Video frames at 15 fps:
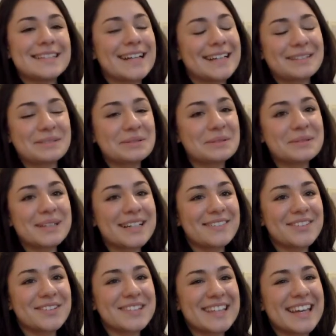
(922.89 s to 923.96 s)
I don't do any
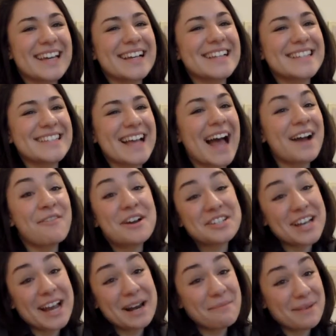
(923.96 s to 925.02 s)
of those things. I
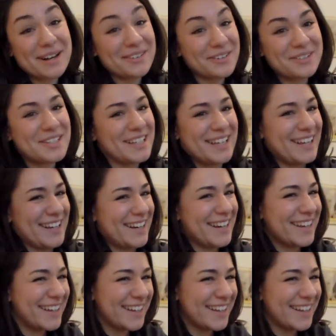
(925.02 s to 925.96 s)
wish I had a better routine.